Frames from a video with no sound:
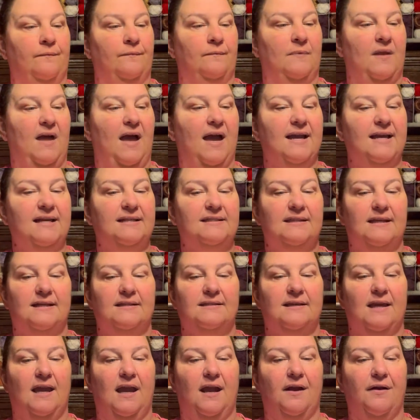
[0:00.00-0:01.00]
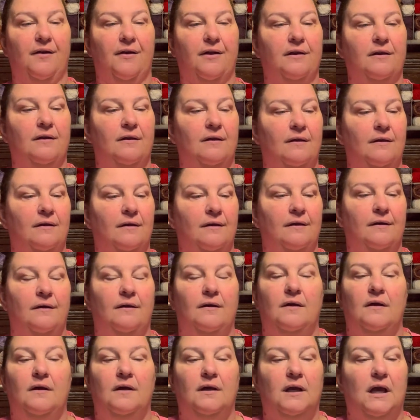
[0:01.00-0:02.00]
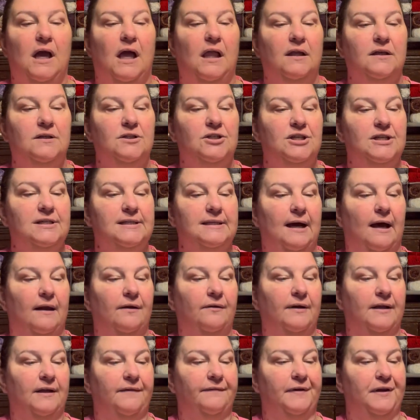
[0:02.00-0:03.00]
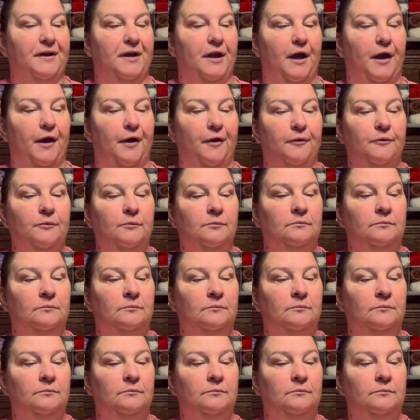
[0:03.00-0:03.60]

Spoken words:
I guess that's Karen. Golly geez, I don't even know.